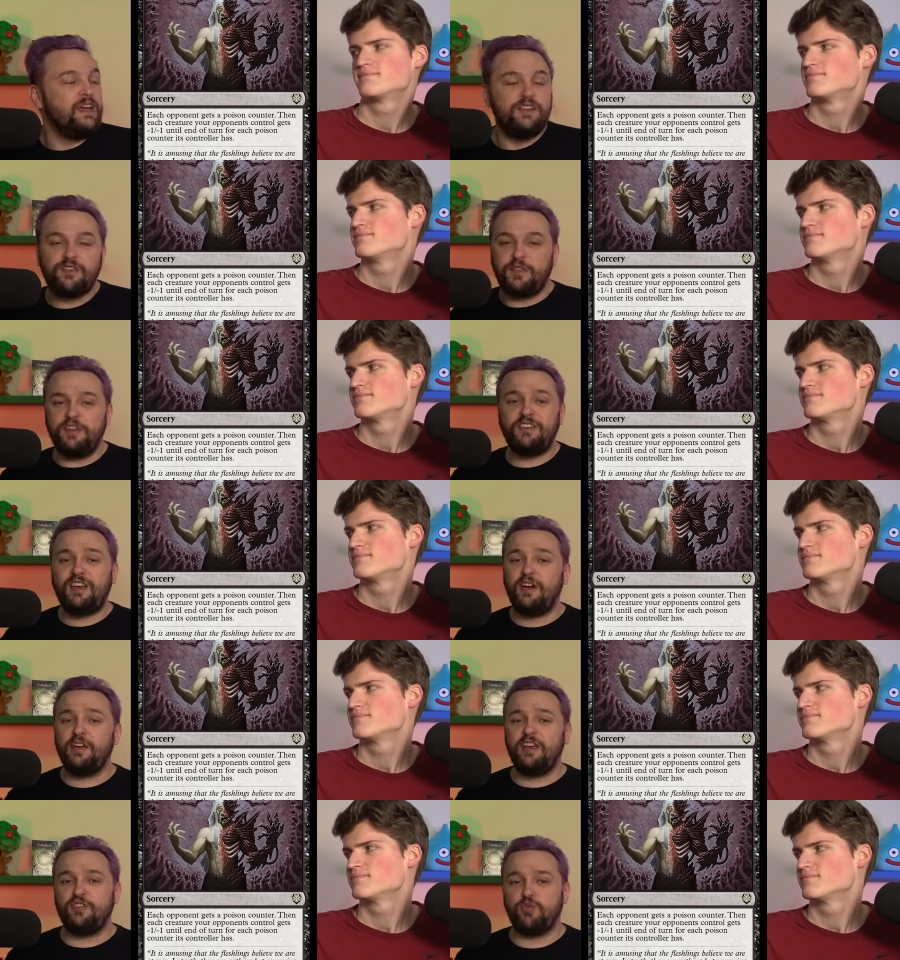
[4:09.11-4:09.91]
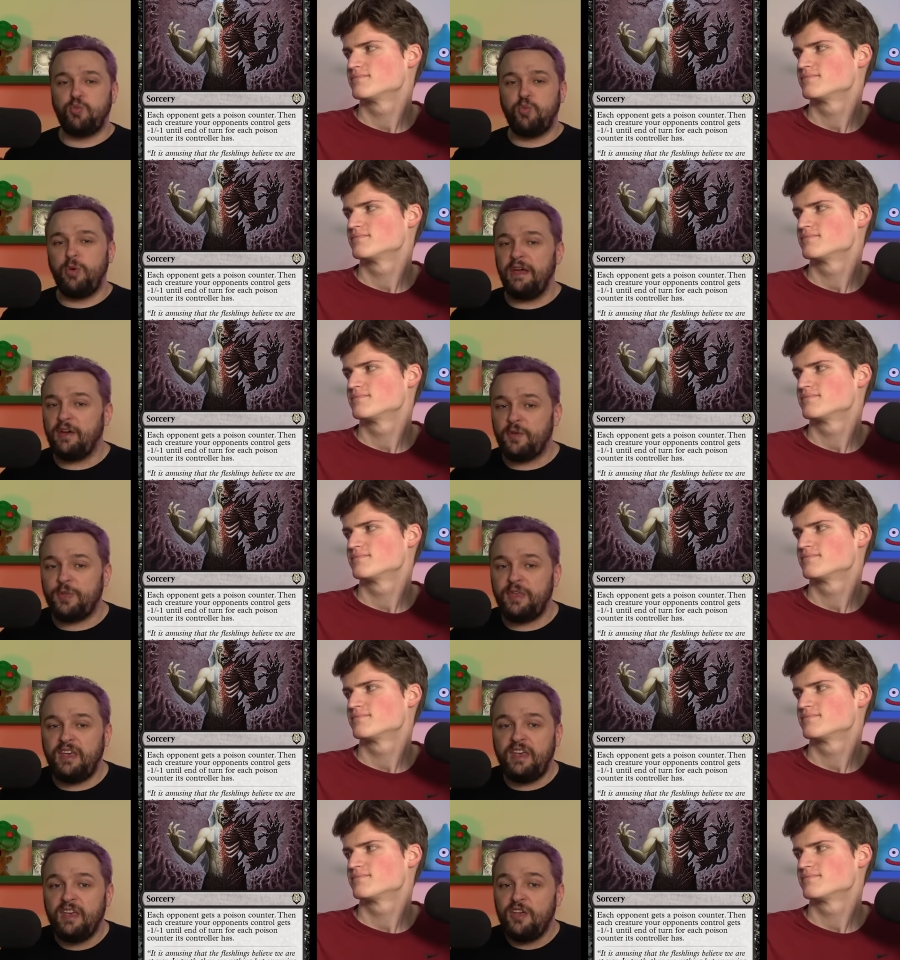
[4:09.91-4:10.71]
Speaker 1: So this card is
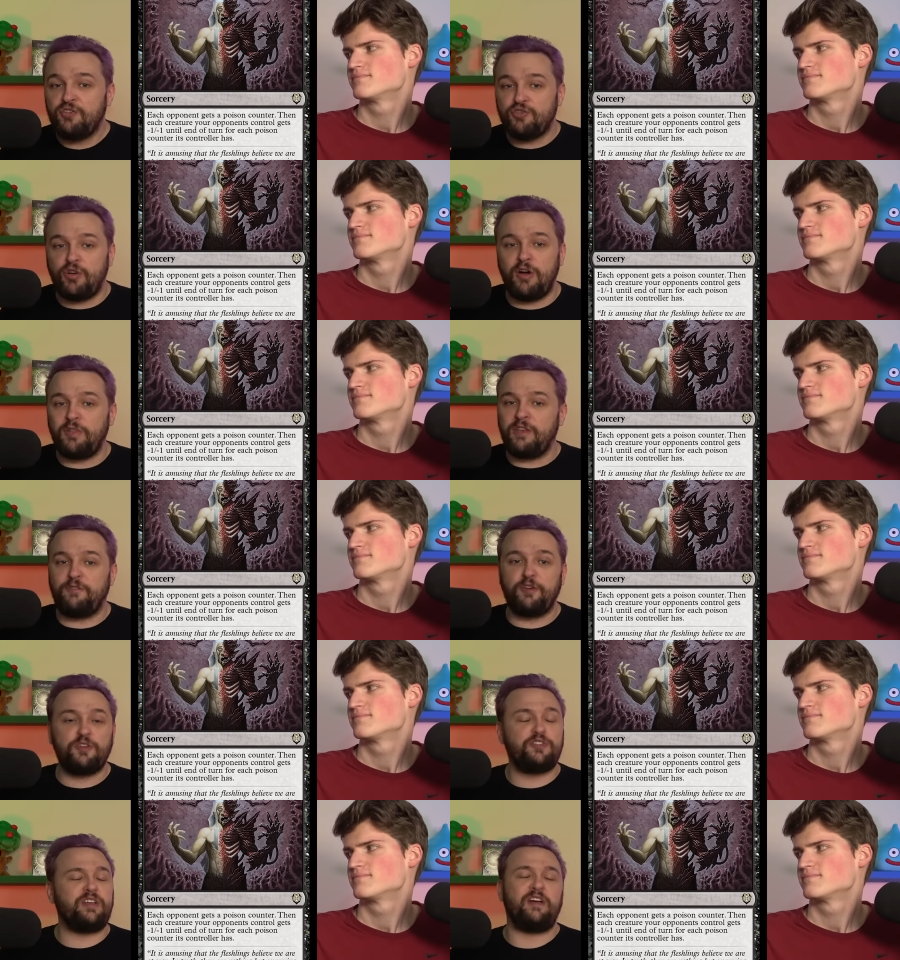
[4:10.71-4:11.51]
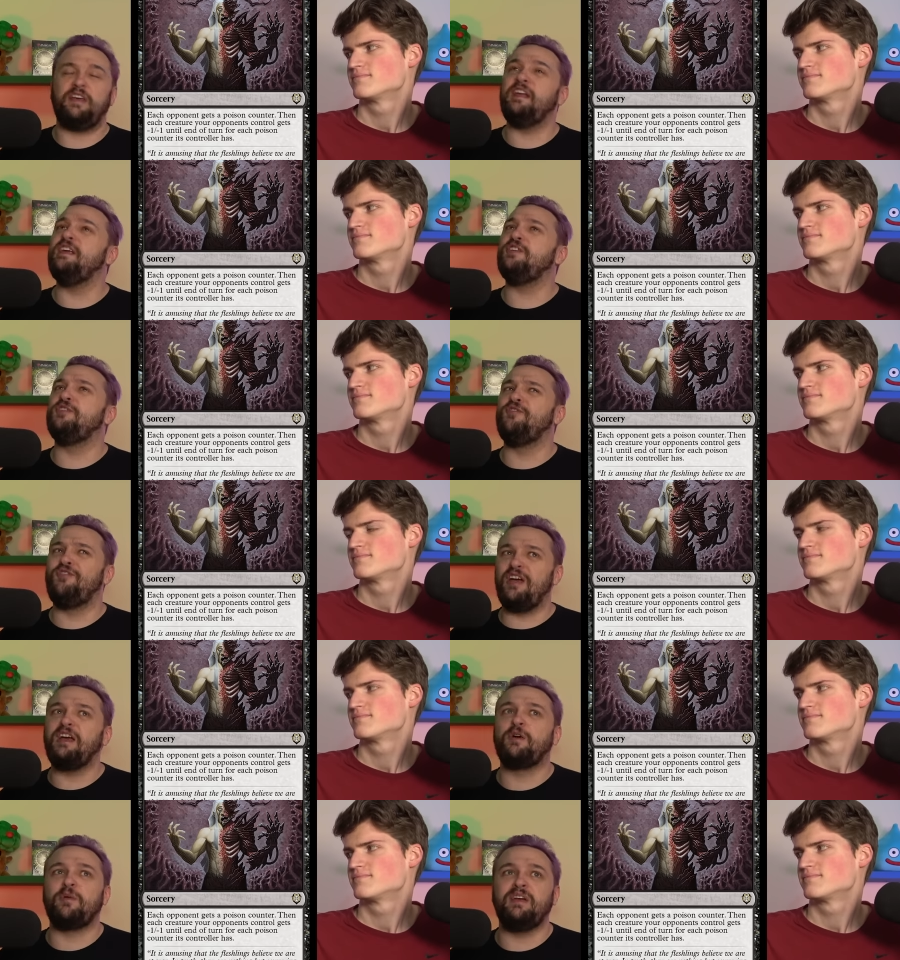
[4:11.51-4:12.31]
weirdly, strongly versatile. It is
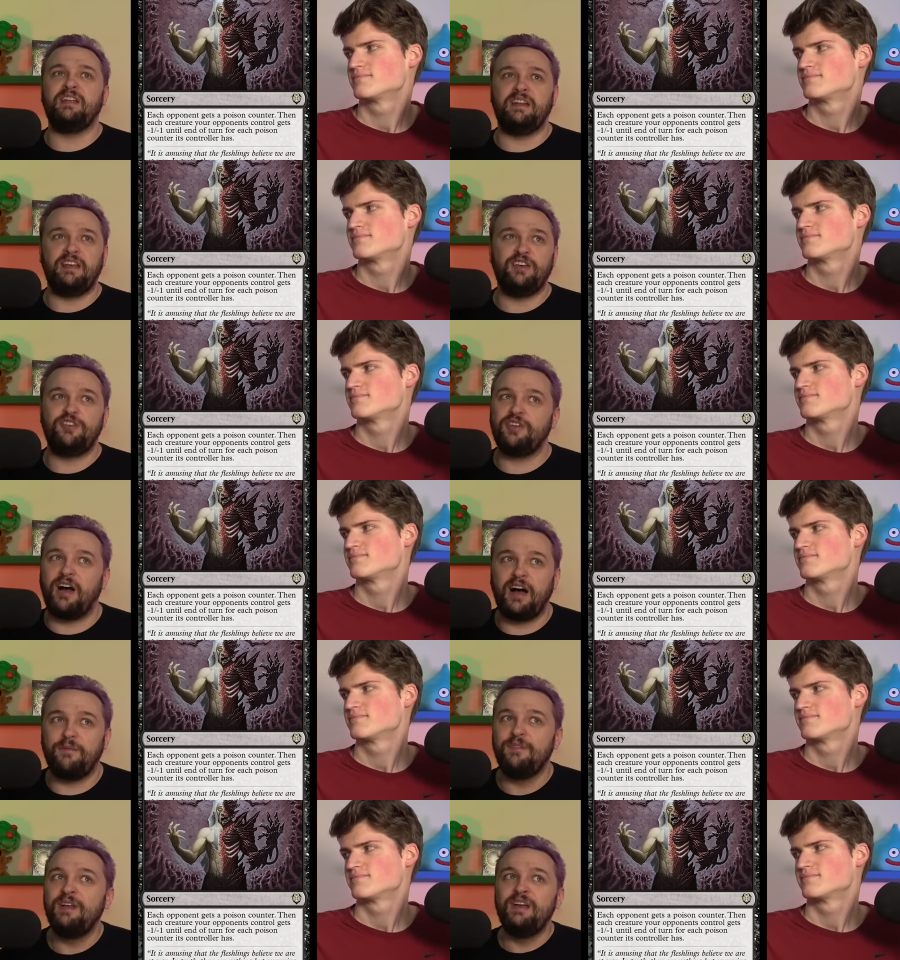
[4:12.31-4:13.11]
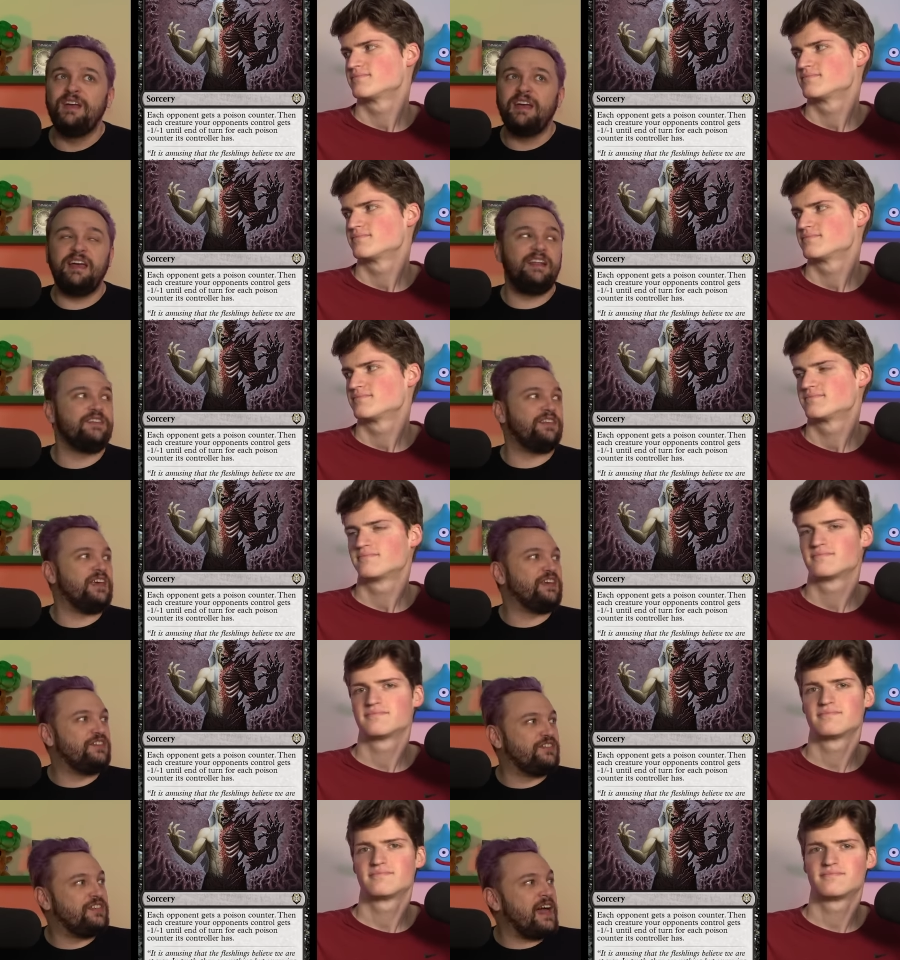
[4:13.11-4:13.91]
very niche. Uh, it is
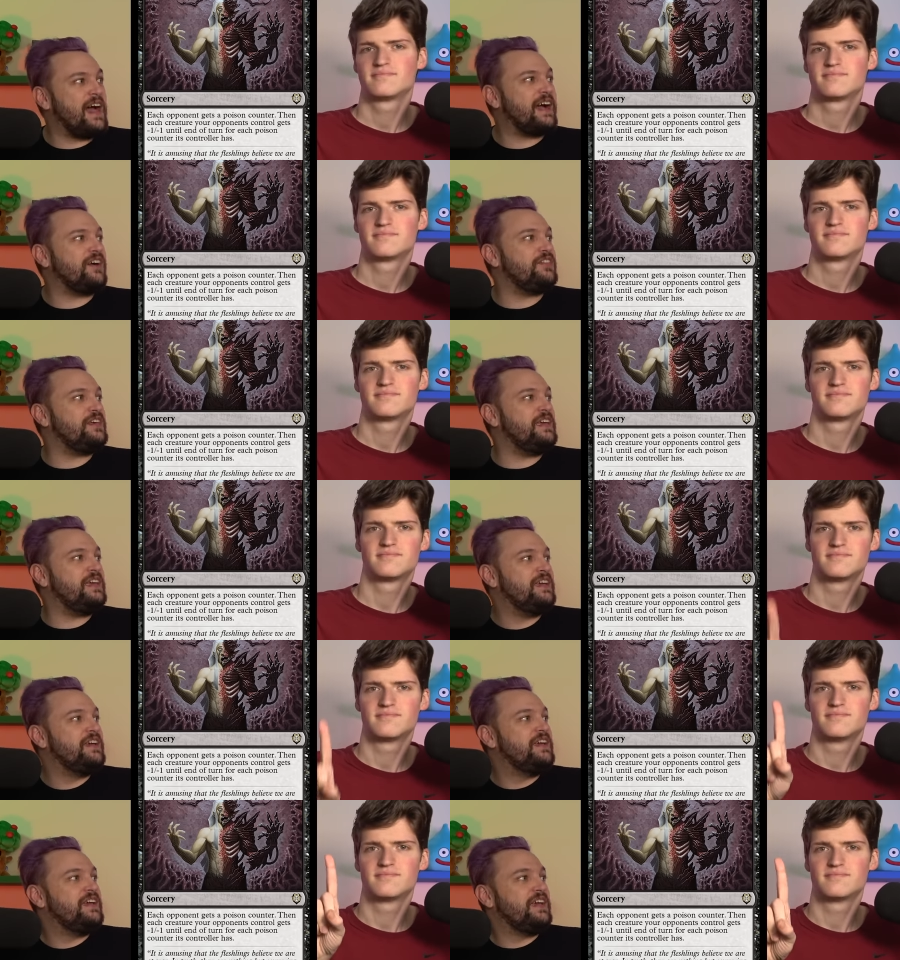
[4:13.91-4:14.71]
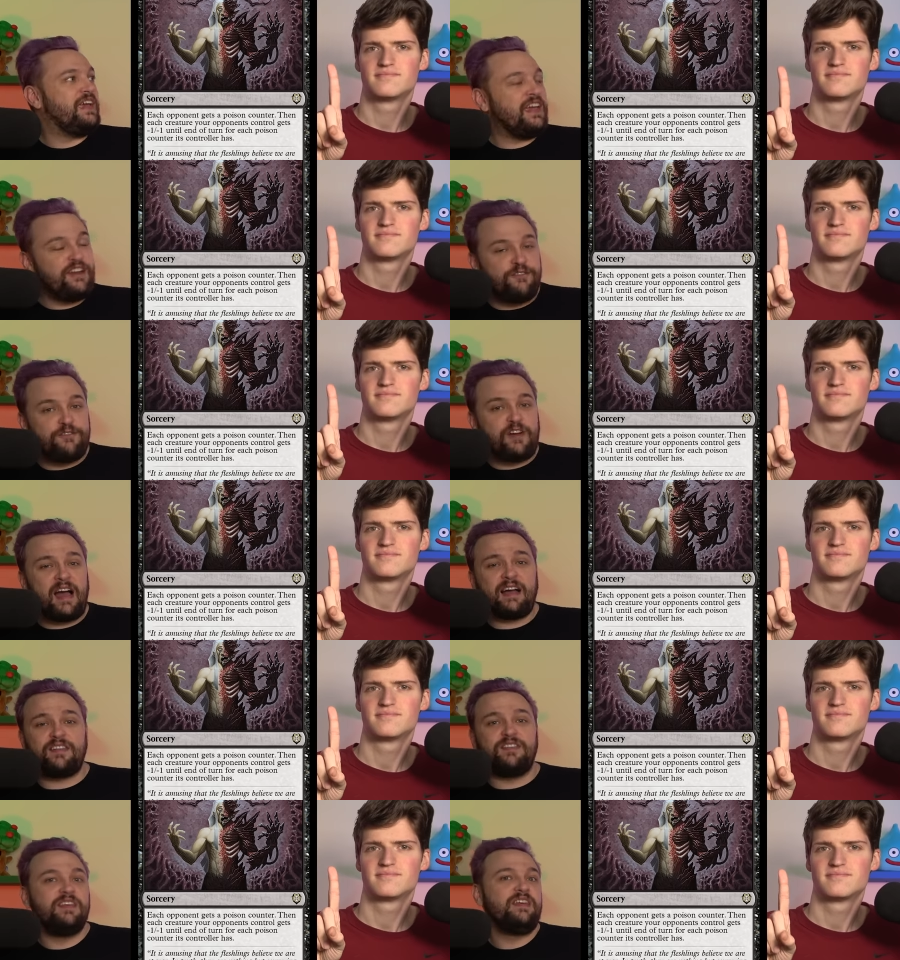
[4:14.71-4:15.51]
exactly
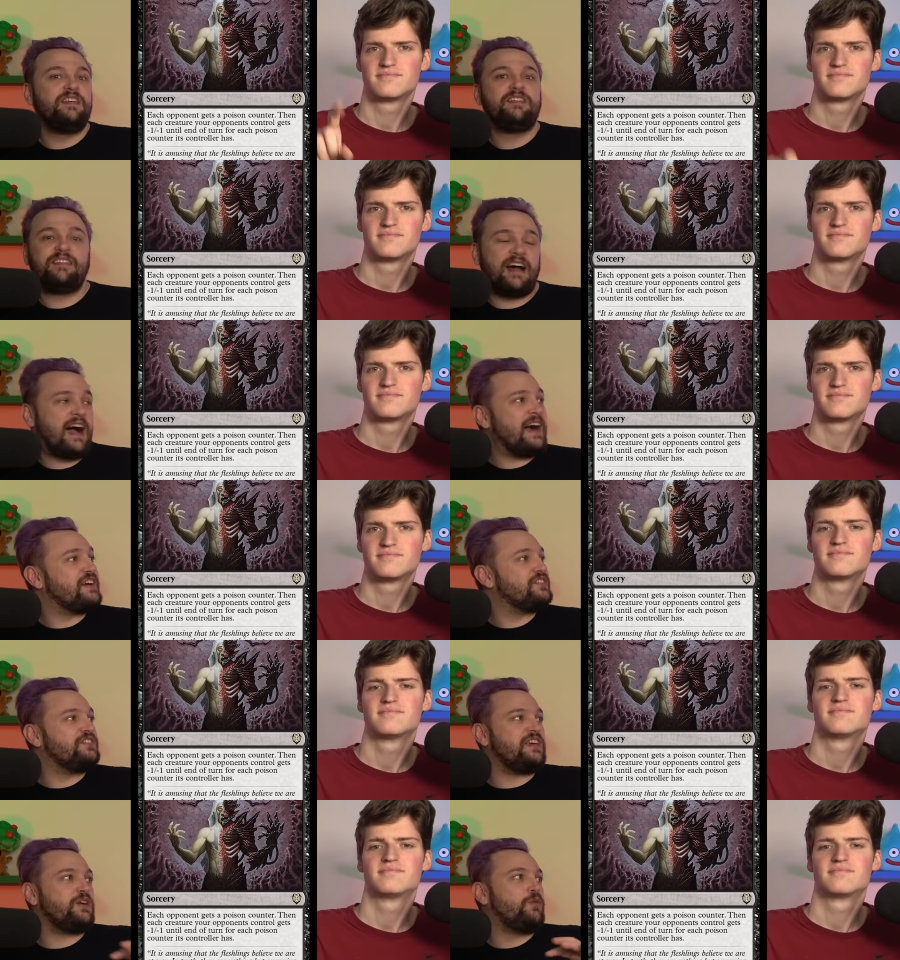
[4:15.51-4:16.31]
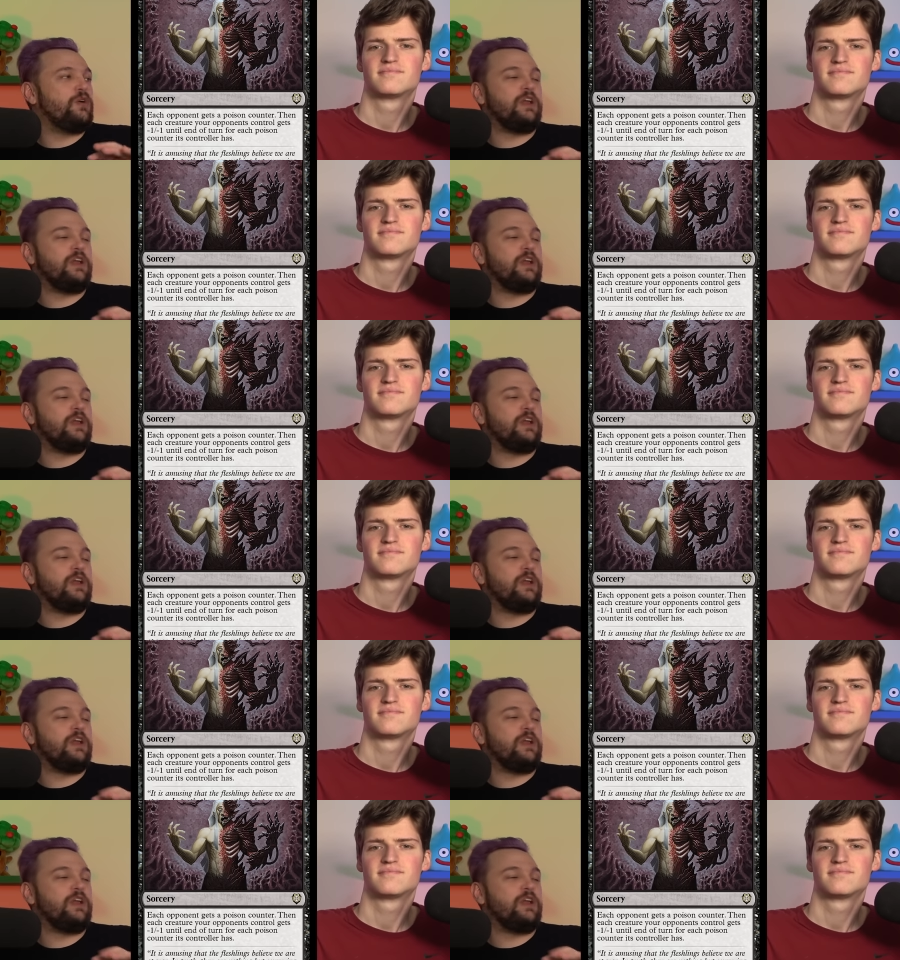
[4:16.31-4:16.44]
infect, toxic,